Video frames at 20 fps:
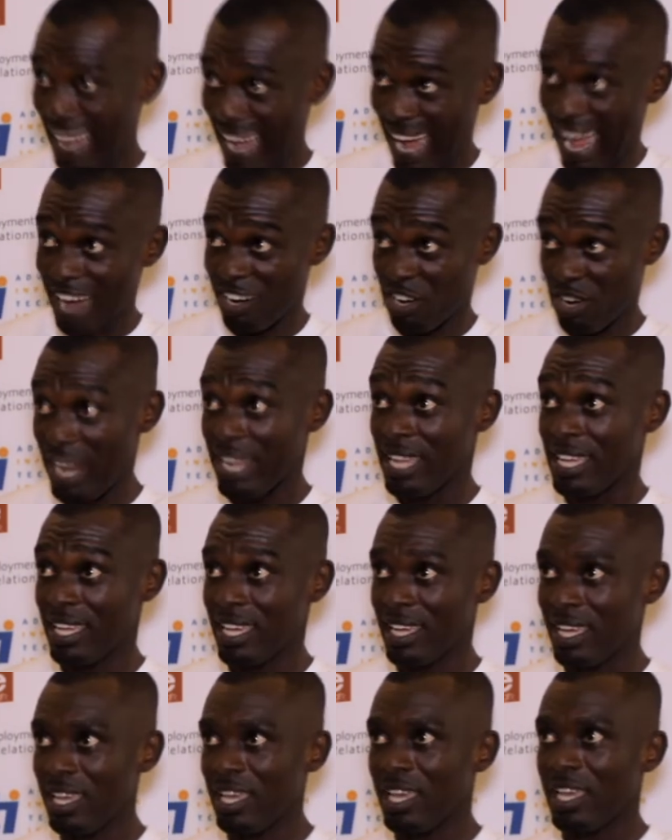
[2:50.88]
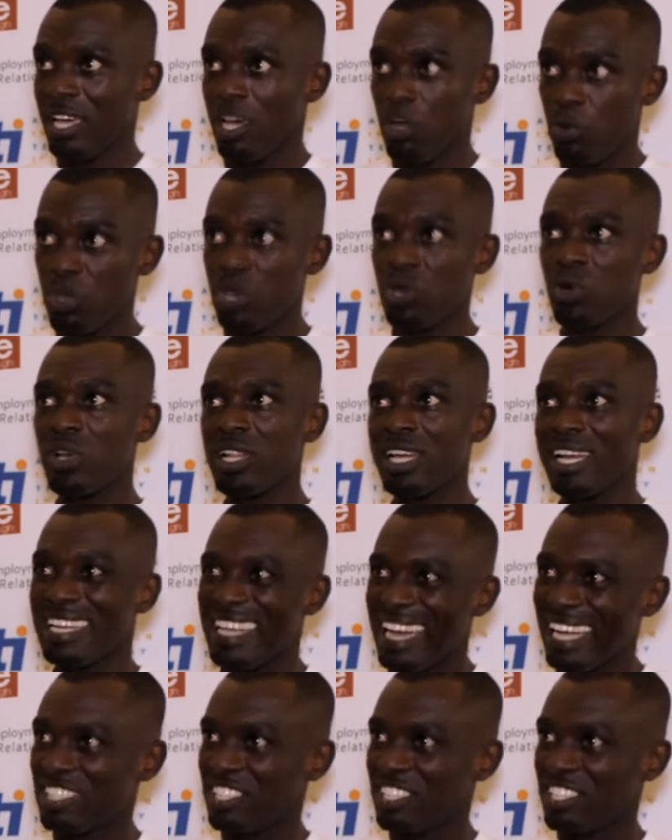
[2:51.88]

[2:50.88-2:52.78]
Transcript: Accra here. We know that there